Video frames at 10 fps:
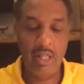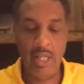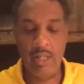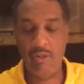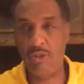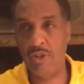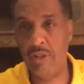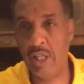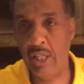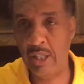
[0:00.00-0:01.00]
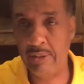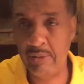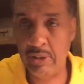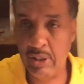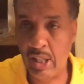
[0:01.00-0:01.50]
is
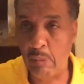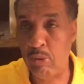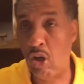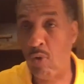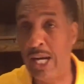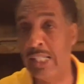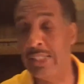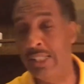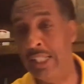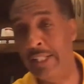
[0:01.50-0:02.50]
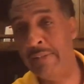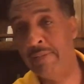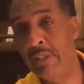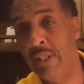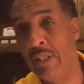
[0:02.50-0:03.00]
uh, a plurality
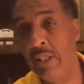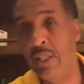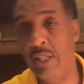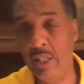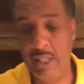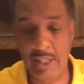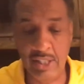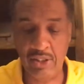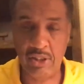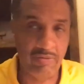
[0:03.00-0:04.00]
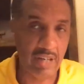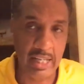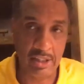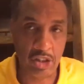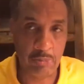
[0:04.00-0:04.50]
in this
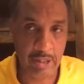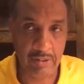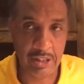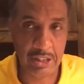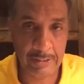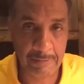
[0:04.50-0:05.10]
divine spirit.